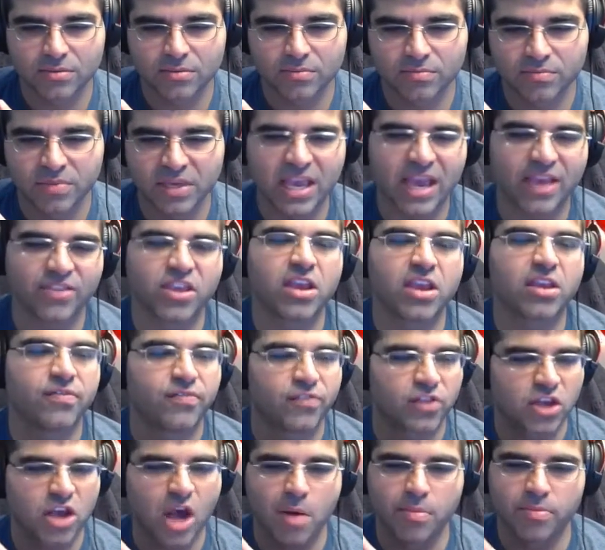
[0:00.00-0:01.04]
But yeah, thank you
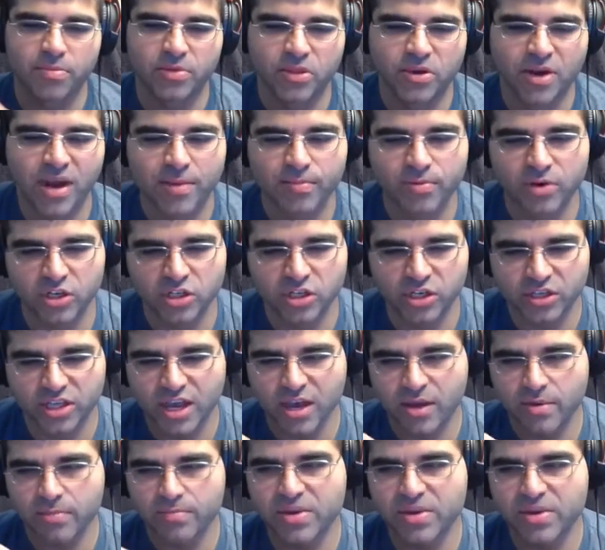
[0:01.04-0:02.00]
for the compliment, though. I appreciate that.